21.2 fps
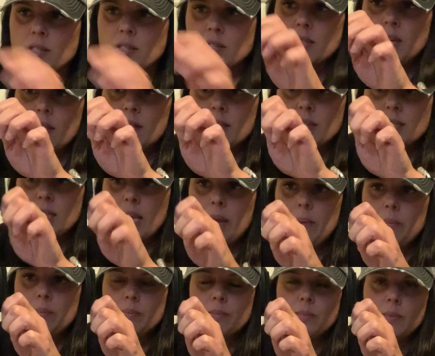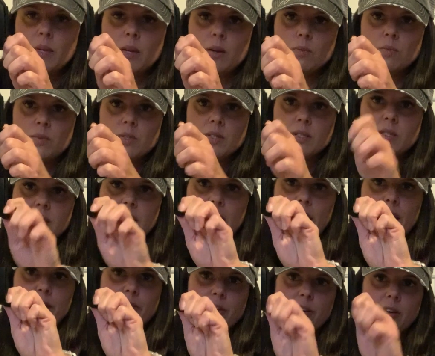just got the same,
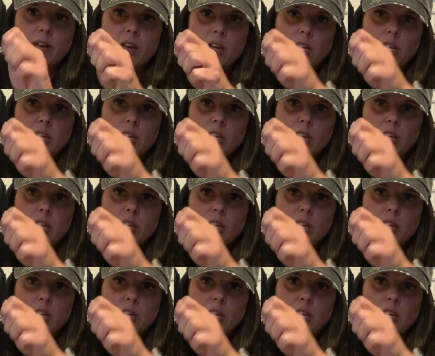standard